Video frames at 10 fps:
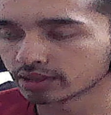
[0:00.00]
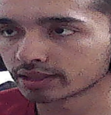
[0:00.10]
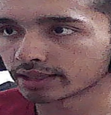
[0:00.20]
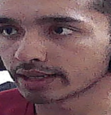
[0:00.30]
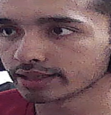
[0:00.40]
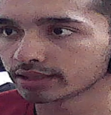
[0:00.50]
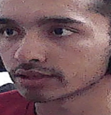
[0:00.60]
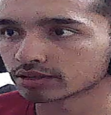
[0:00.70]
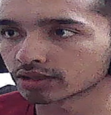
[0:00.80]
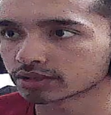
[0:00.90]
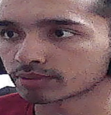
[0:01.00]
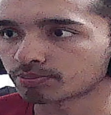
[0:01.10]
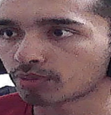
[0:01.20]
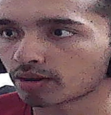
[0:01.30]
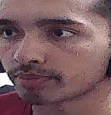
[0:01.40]
then just
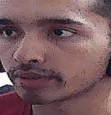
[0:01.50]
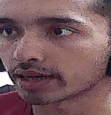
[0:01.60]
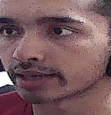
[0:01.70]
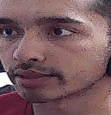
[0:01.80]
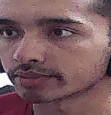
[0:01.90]
pop the item.